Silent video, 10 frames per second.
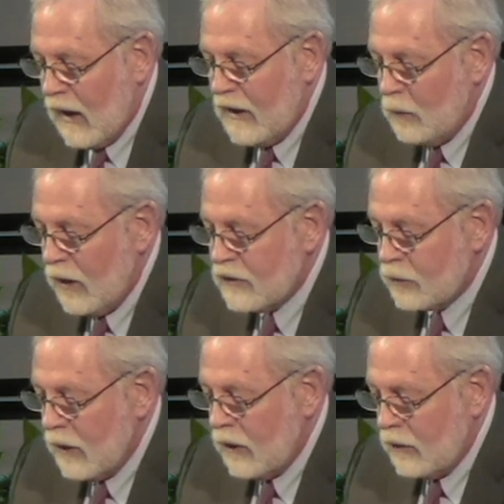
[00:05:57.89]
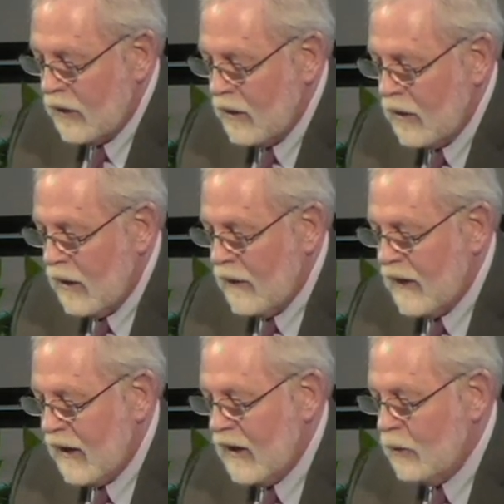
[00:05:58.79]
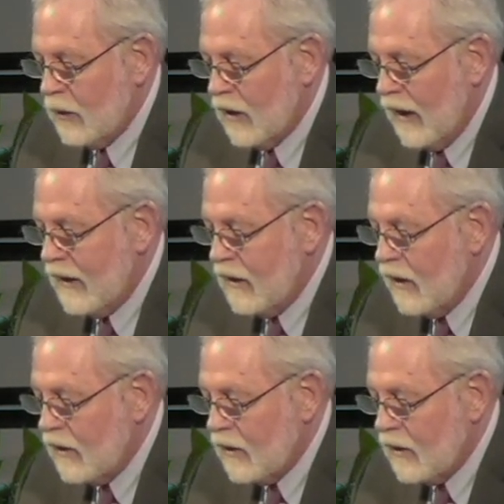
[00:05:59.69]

He once wrote that he would like,